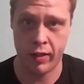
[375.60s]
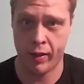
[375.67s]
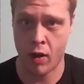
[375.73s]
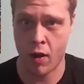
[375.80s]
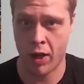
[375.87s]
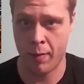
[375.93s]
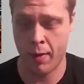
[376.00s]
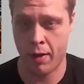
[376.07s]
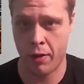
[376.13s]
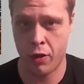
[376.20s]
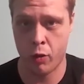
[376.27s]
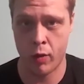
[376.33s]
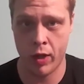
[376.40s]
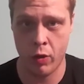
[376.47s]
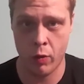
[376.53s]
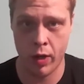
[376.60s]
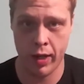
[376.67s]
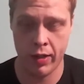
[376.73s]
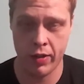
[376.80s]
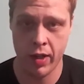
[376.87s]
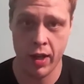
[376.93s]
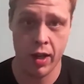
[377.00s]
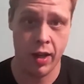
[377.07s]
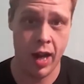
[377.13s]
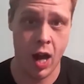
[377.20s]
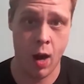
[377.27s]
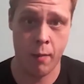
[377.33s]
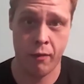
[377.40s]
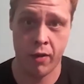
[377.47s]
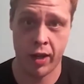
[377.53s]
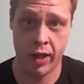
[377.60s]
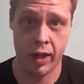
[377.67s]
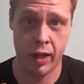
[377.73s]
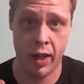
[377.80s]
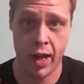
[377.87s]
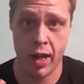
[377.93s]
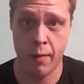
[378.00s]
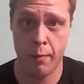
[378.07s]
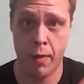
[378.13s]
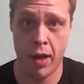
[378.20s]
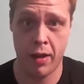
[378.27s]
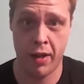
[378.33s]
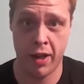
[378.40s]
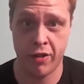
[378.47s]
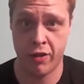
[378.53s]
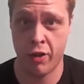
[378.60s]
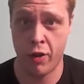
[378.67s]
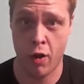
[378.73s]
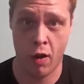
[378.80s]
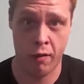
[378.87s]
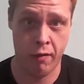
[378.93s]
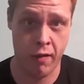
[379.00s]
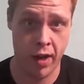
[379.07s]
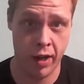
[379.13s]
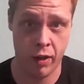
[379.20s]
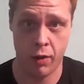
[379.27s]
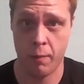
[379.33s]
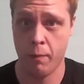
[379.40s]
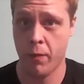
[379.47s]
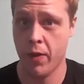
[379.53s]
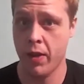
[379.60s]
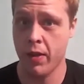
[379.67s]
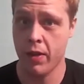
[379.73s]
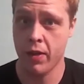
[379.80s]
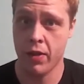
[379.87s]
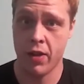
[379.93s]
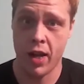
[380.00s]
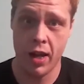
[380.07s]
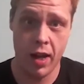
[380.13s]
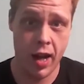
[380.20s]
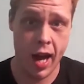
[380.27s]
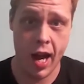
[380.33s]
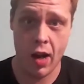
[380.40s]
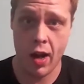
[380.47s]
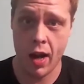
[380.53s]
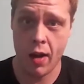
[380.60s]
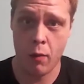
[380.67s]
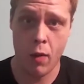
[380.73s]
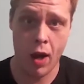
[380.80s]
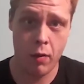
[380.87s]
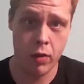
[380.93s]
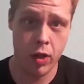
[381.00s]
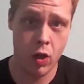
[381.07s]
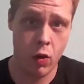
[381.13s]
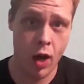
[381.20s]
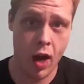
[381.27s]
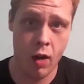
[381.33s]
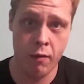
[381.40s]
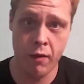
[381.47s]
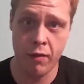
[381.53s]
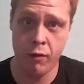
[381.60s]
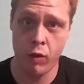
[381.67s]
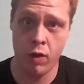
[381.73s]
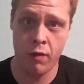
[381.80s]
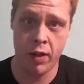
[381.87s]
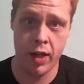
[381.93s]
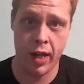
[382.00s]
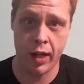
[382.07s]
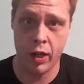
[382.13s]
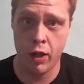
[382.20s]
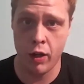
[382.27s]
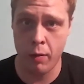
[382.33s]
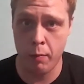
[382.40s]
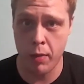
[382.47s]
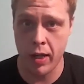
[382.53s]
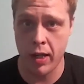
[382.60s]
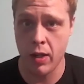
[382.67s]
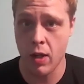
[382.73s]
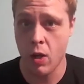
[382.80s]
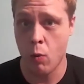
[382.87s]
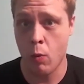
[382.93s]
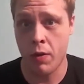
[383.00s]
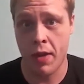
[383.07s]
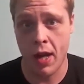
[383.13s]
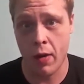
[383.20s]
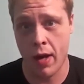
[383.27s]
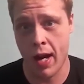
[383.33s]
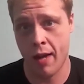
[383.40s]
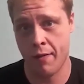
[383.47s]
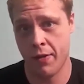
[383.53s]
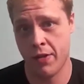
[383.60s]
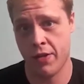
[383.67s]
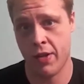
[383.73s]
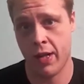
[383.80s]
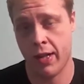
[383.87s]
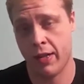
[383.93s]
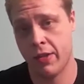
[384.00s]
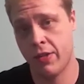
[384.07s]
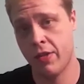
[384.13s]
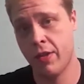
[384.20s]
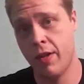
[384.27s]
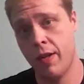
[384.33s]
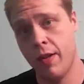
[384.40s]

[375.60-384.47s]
talking about three-ways. Now I'm fucking laying in bed next to Darth Vader. How eventful of a night could it be without having sex?